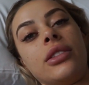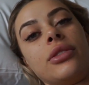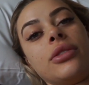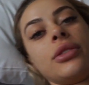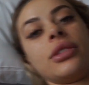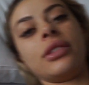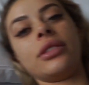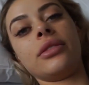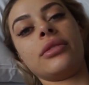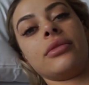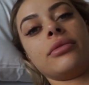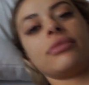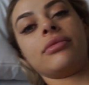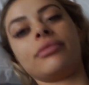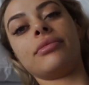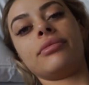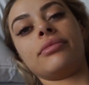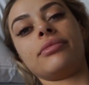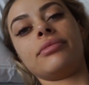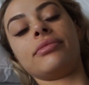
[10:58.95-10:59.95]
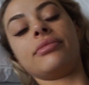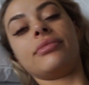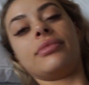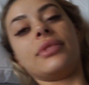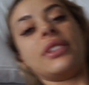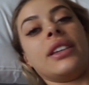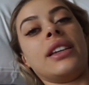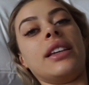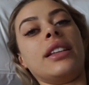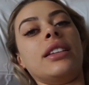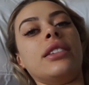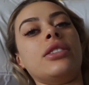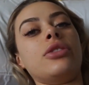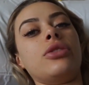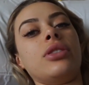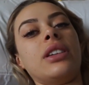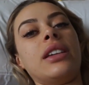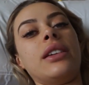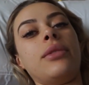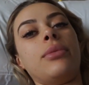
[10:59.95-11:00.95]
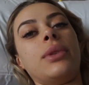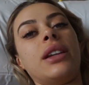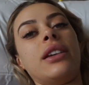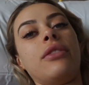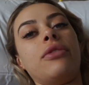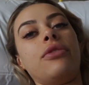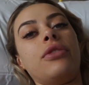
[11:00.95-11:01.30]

do it. Literally, when I